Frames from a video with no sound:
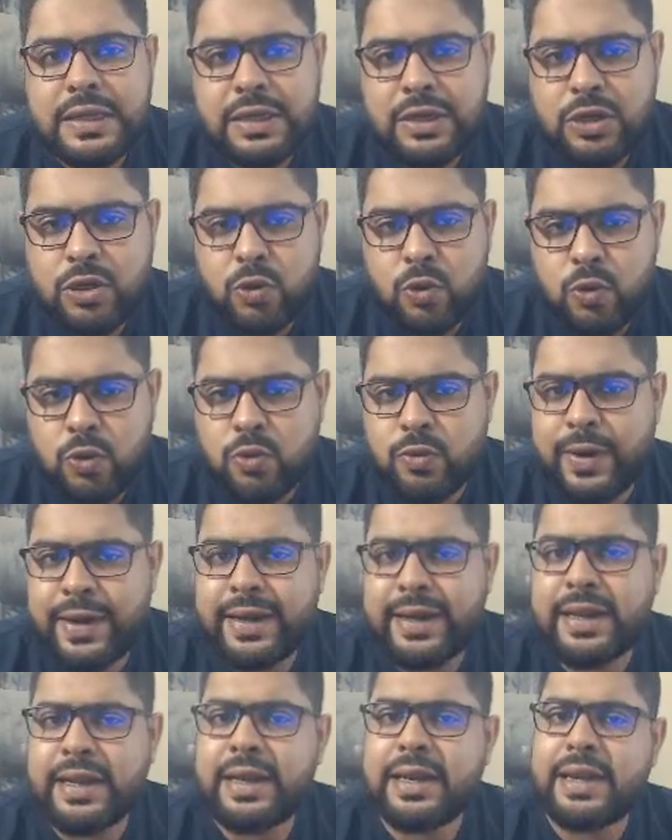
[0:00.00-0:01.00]

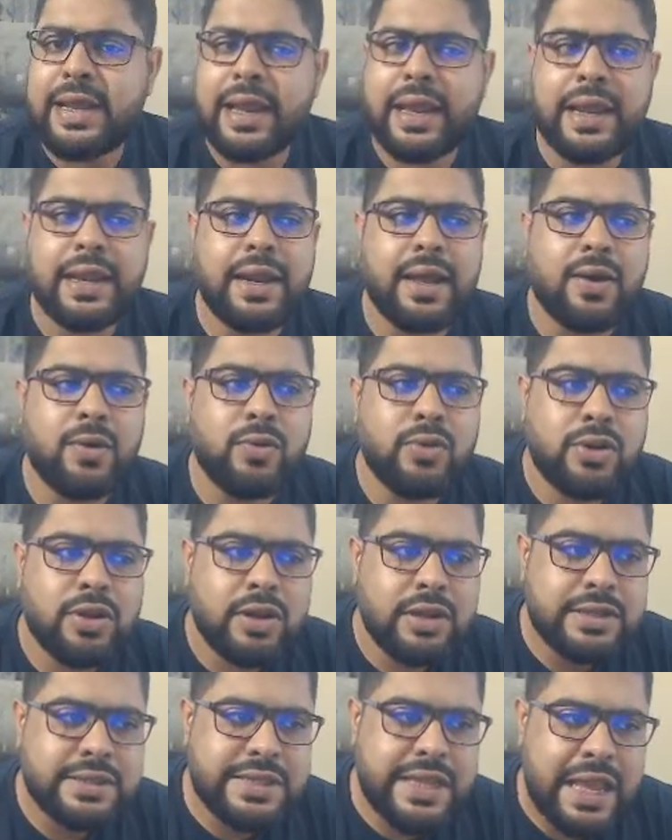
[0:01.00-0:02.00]
220 taken out,
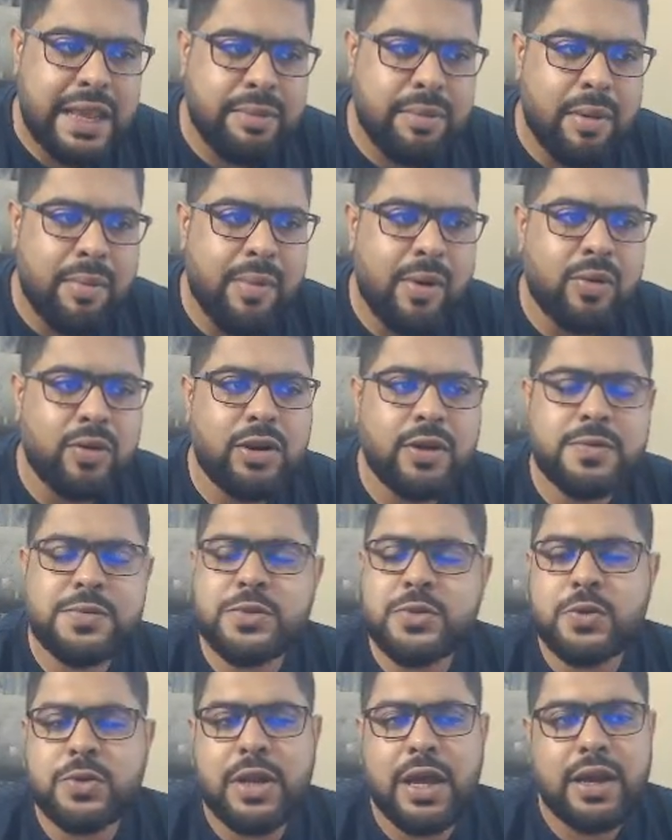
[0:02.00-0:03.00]
same amount of
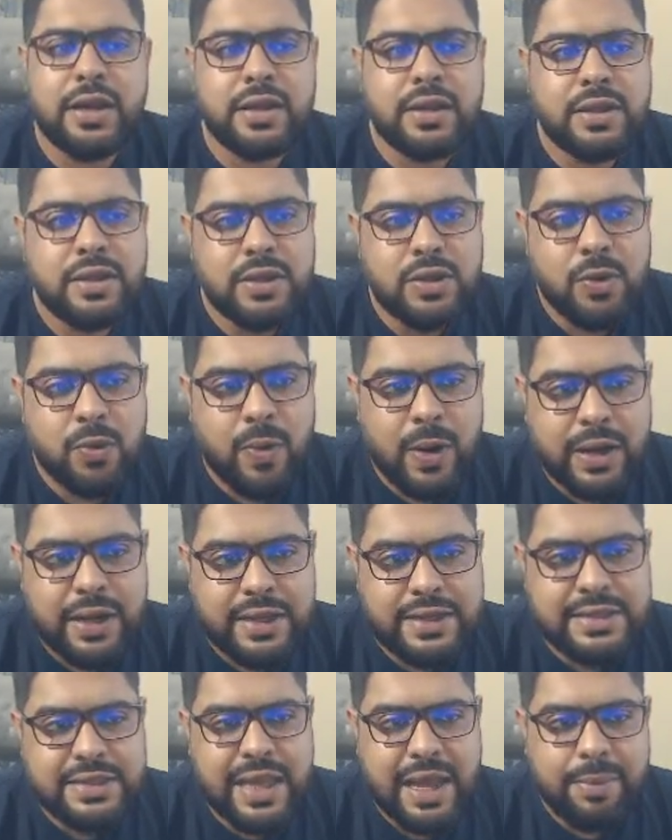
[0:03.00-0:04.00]
soda. What
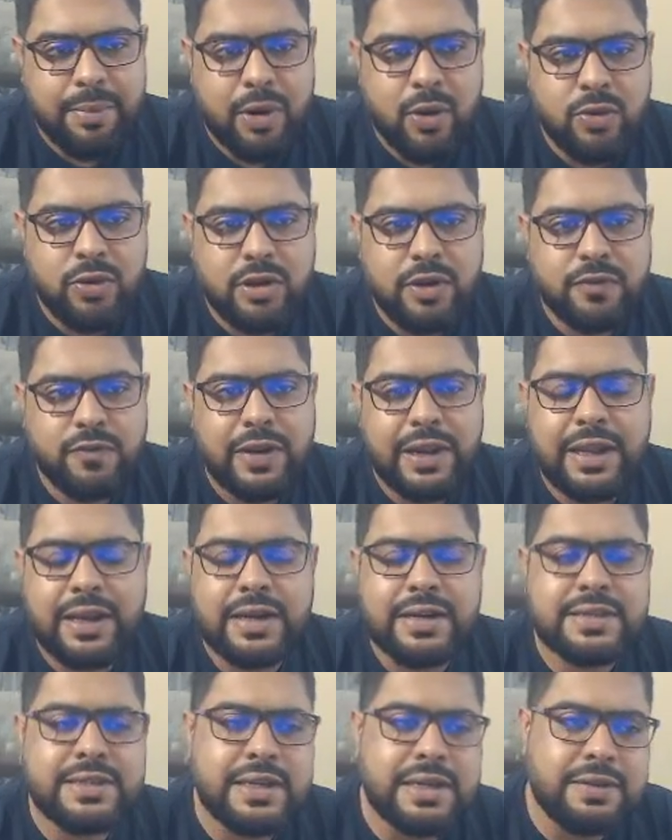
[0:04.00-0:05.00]
is the amount of liquor?
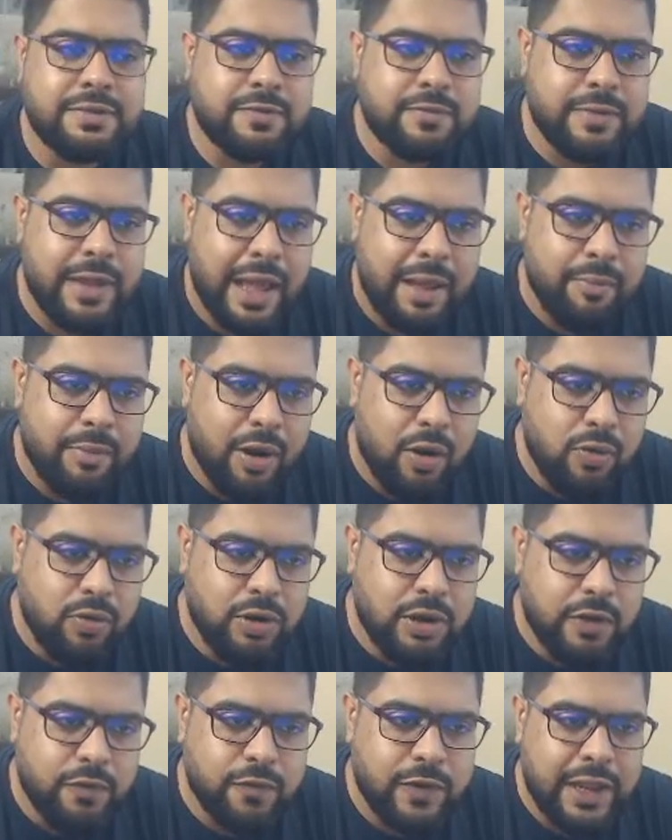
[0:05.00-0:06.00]
Sir, amount
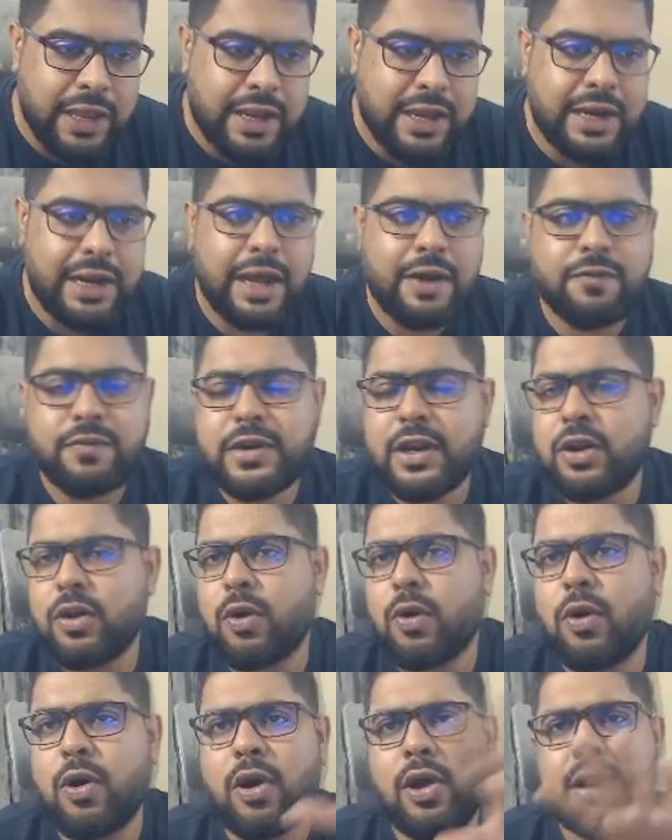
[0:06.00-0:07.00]
of liquor after
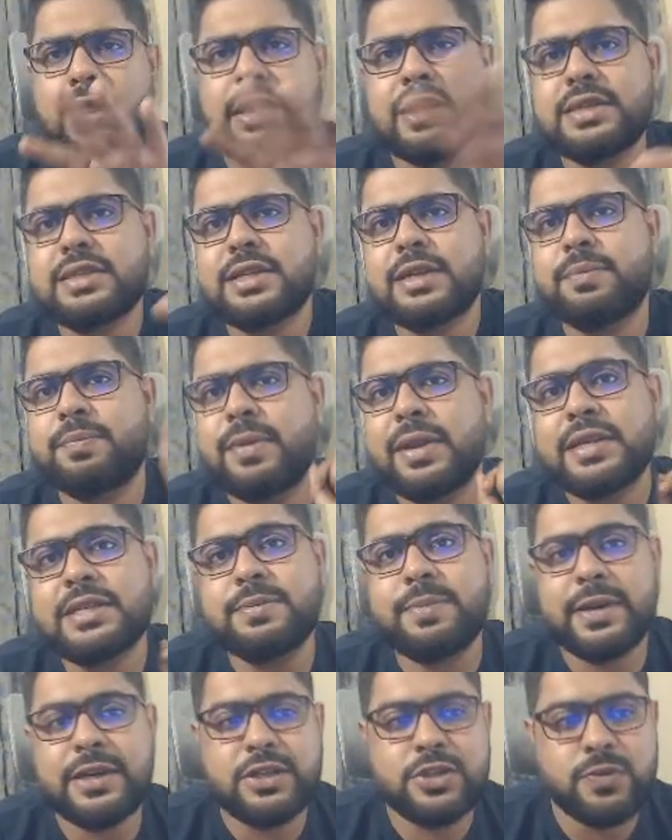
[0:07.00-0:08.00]
all these
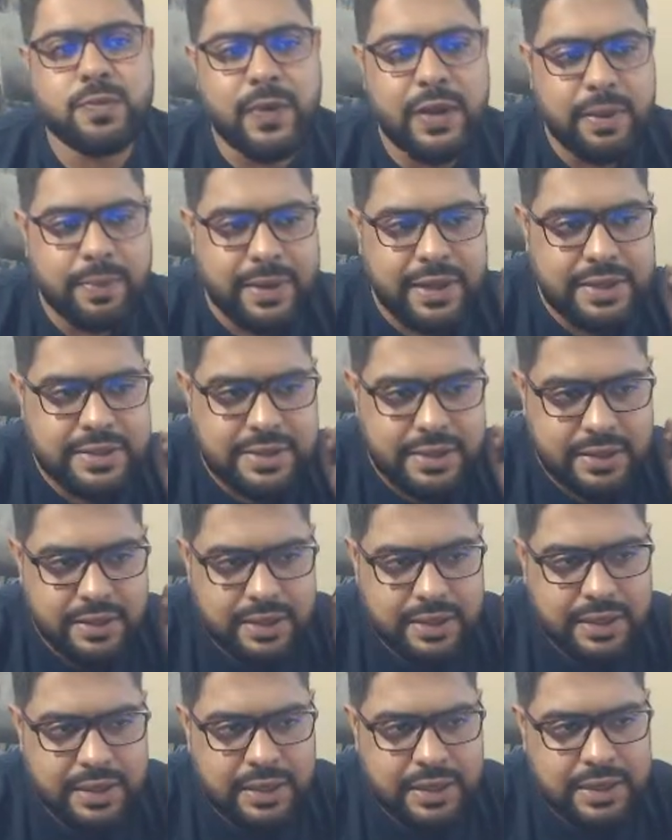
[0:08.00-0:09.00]
replacements will be,
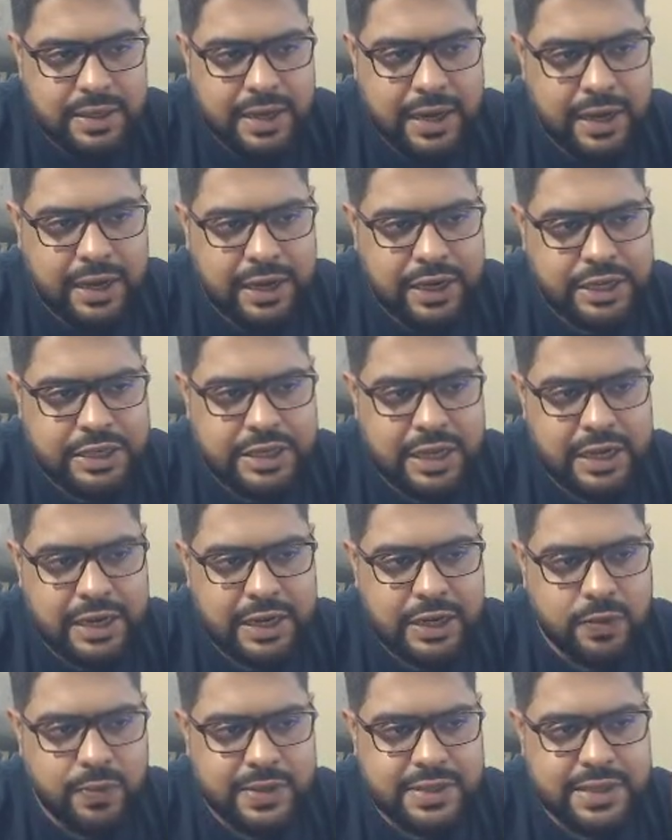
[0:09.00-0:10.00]
initially
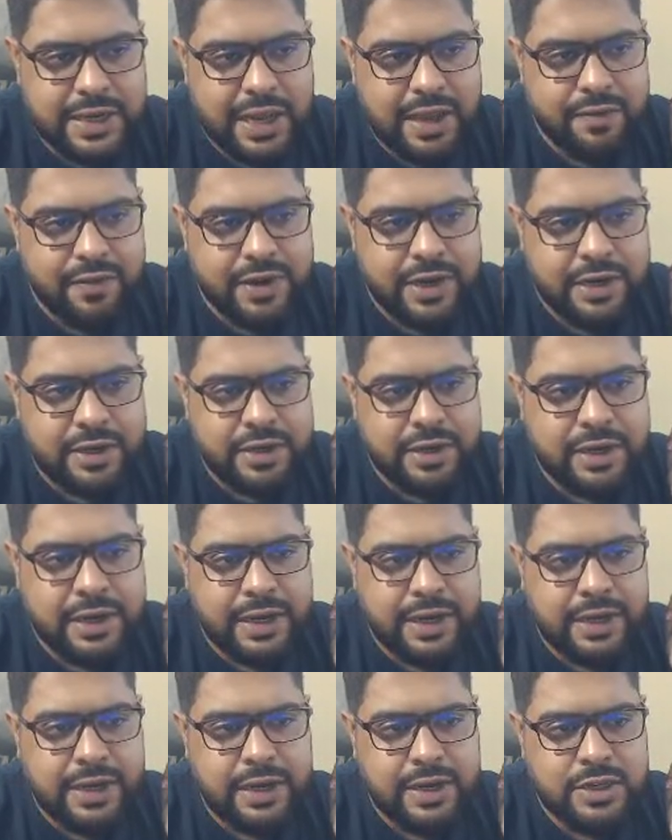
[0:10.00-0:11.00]
it was 1100
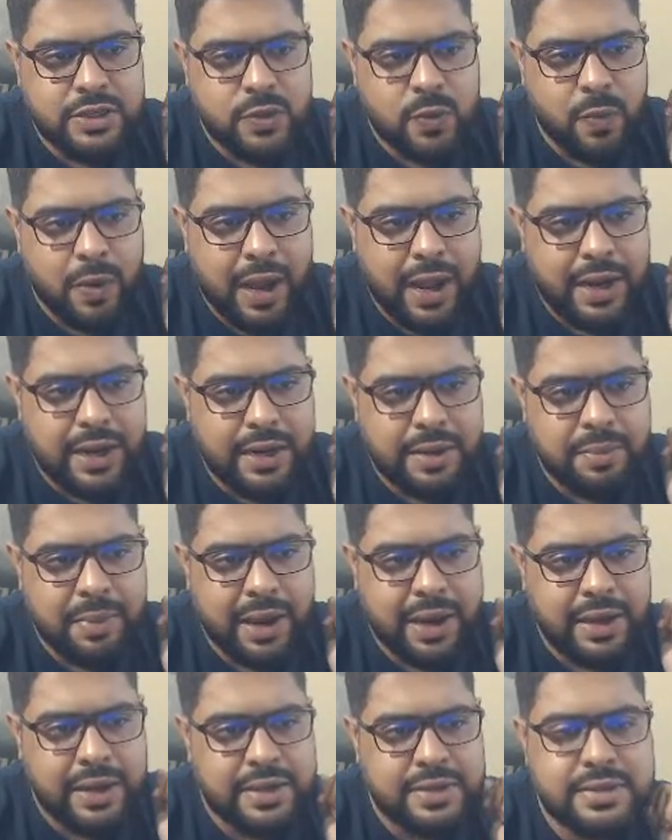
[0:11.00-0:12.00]
liters, 1
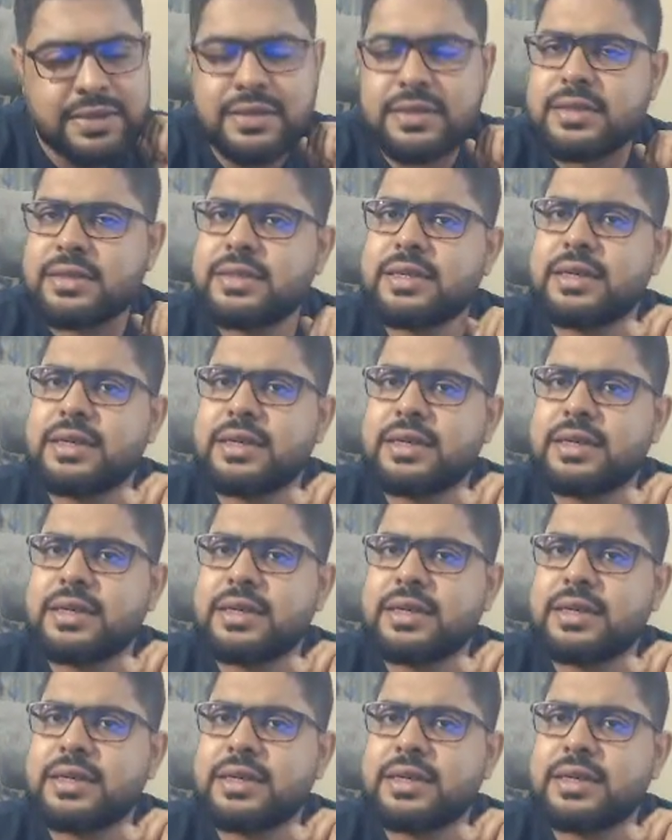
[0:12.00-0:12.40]
minus. So